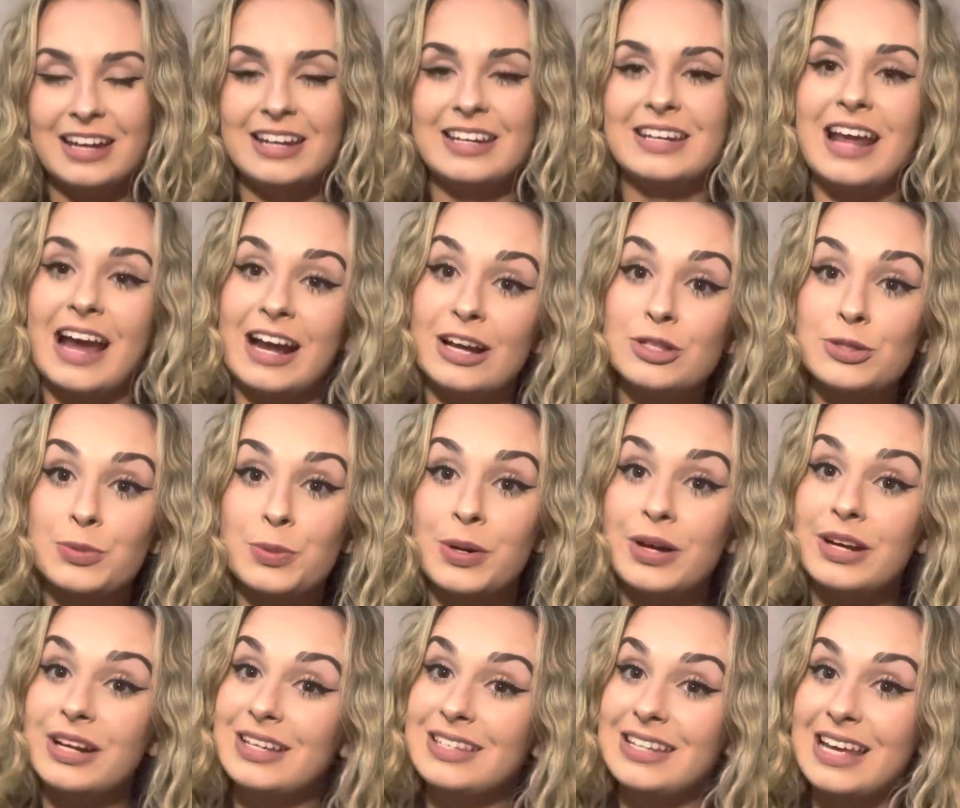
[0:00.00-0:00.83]
Next,
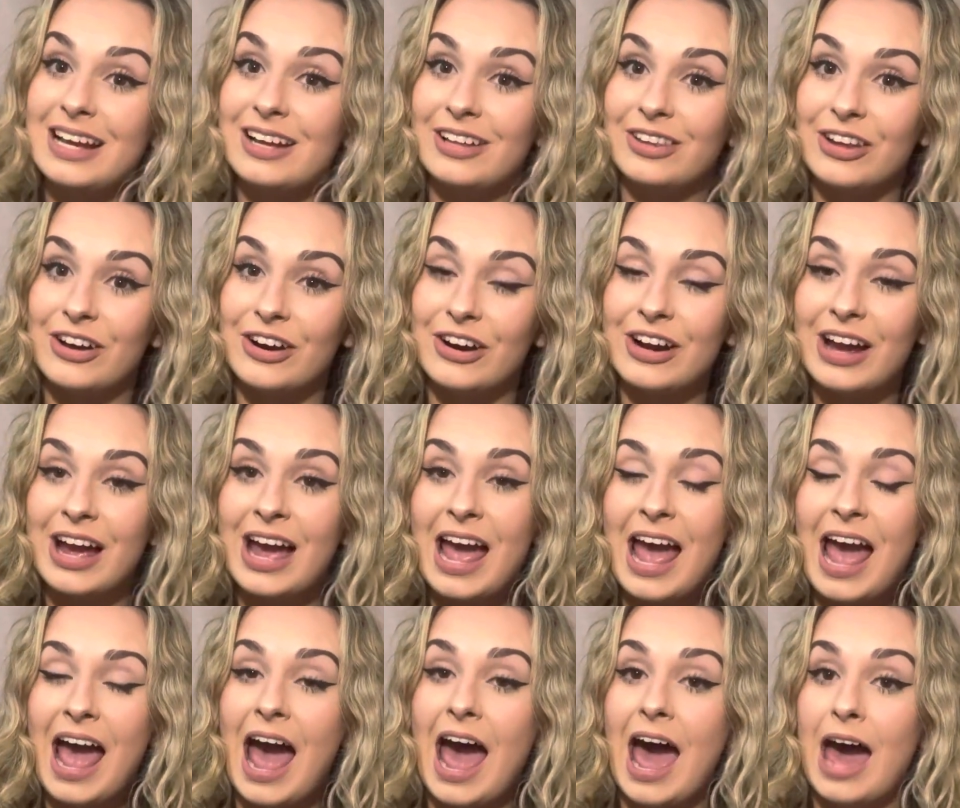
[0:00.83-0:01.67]
we're going to take a look
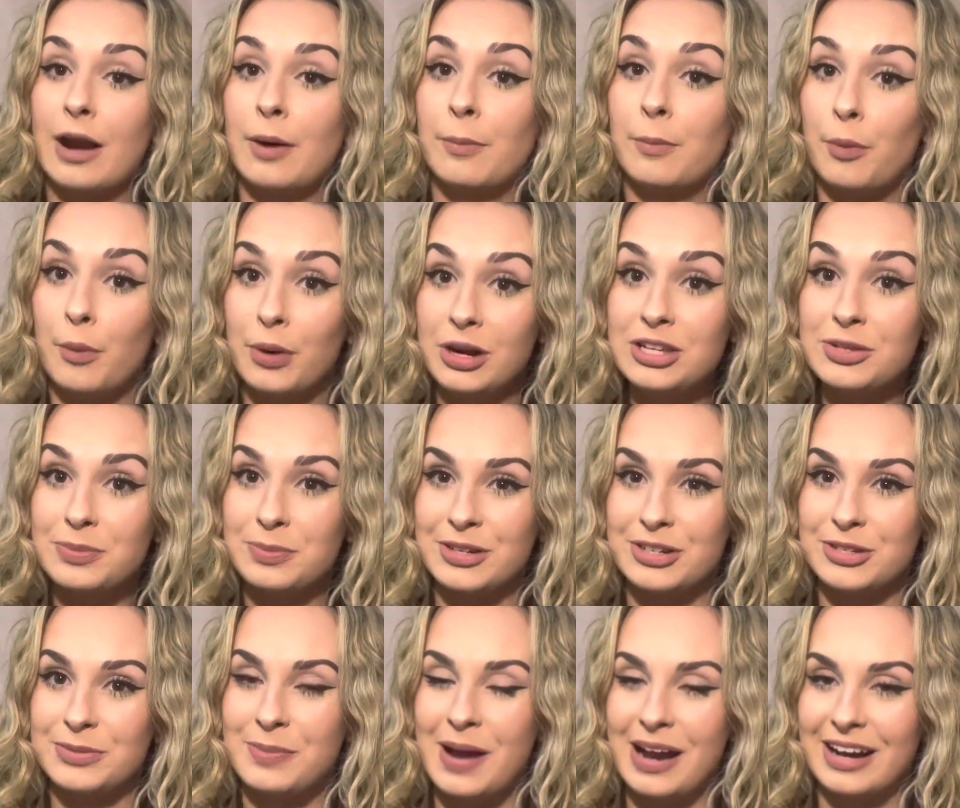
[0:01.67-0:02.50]
at a boy's
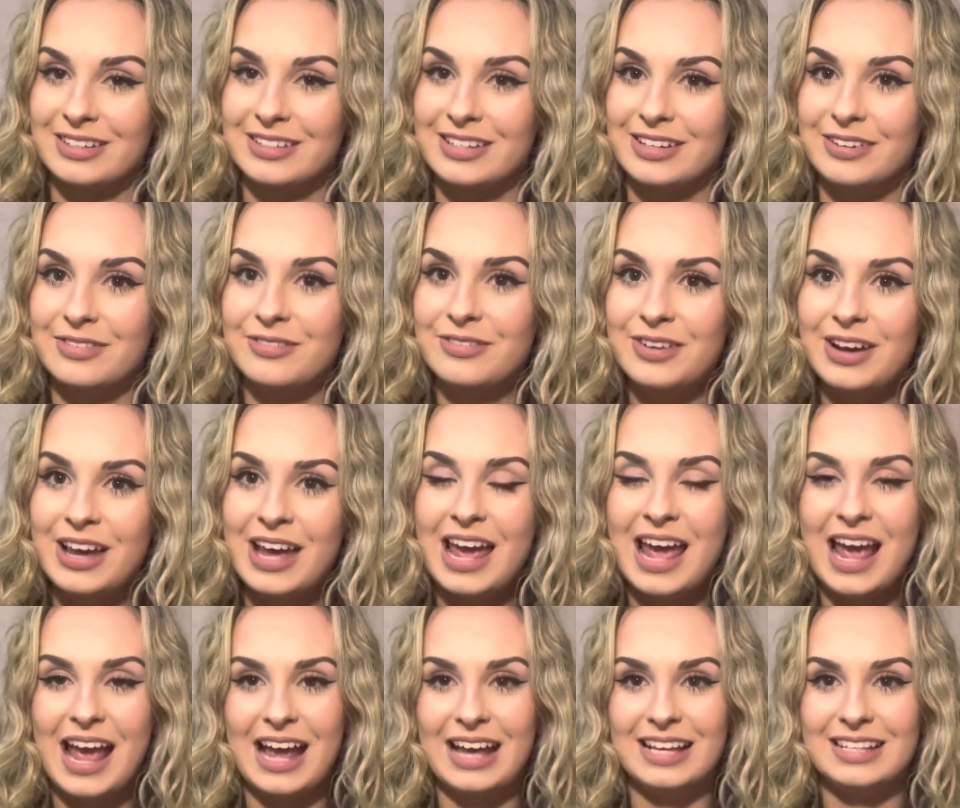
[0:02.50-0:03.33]
perspective
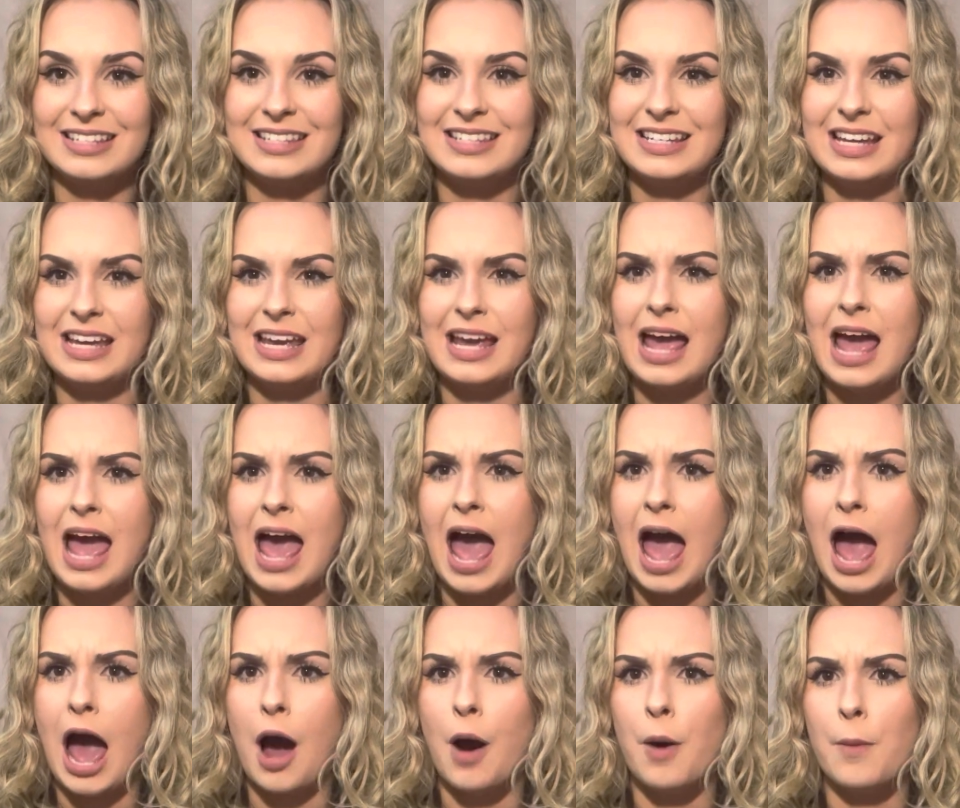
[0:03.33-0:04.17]
and see
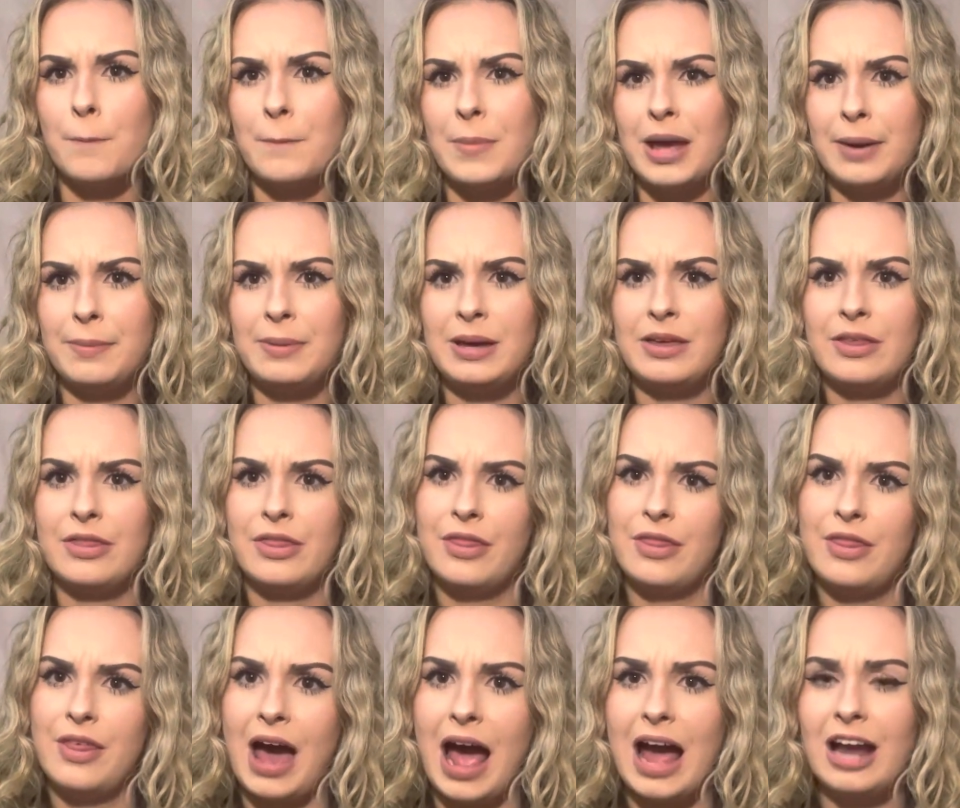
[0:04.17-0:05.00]
how maybe
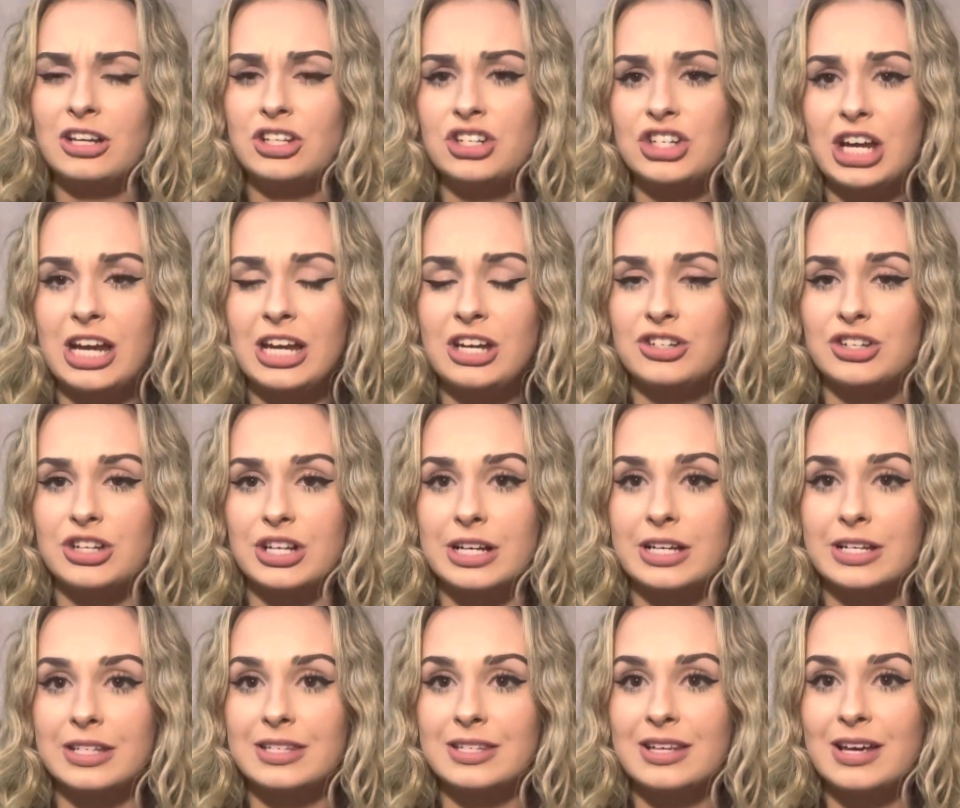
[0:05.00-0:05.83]
that
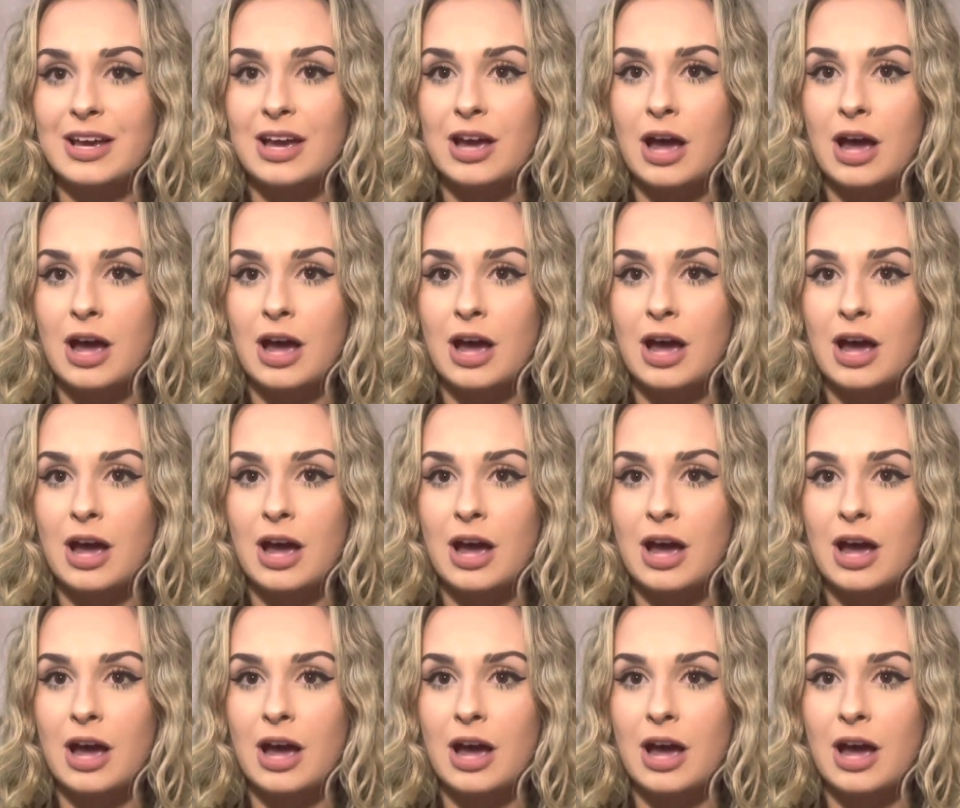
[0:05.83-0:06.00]
changes